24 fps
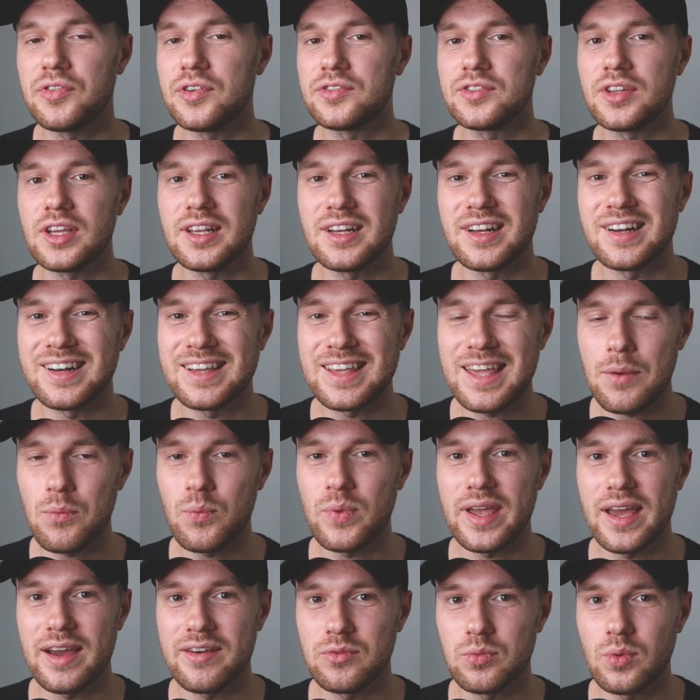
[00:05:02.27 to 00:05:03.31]
15, and again
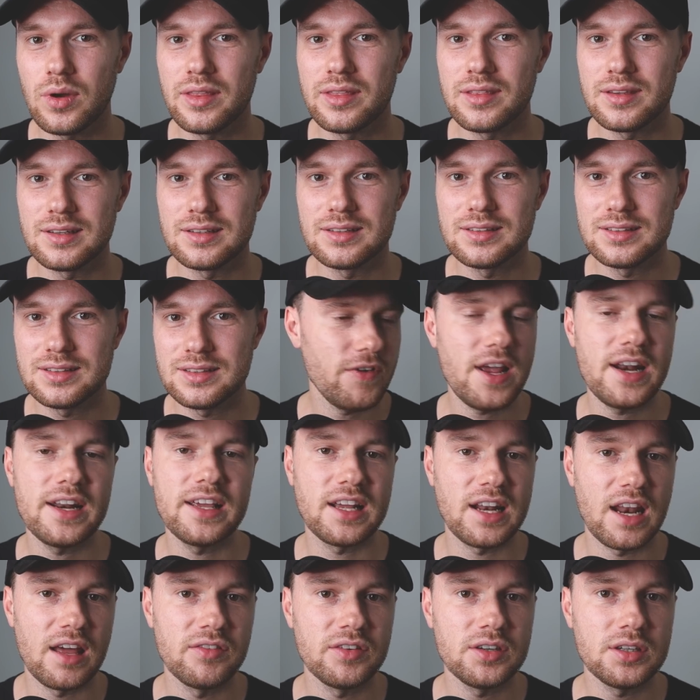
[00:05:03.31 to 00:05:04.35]
we have one that fairly
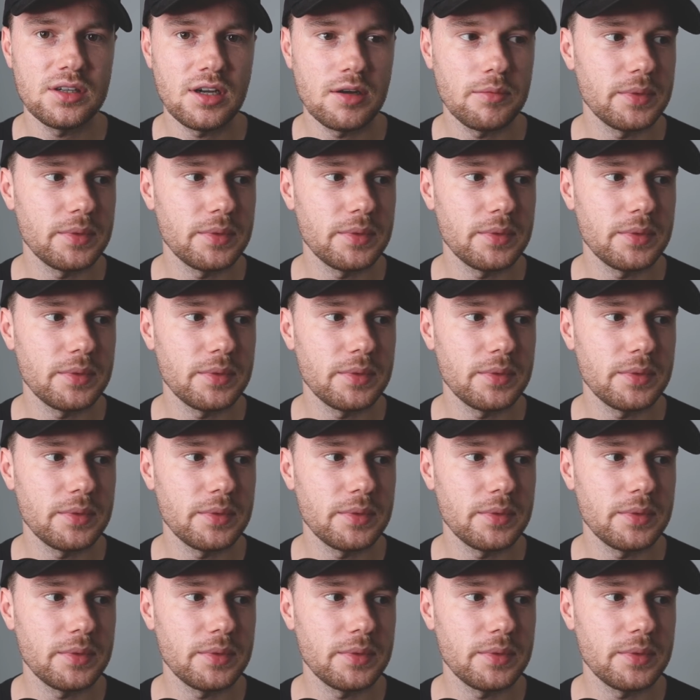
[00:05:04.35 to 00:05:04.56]
clever.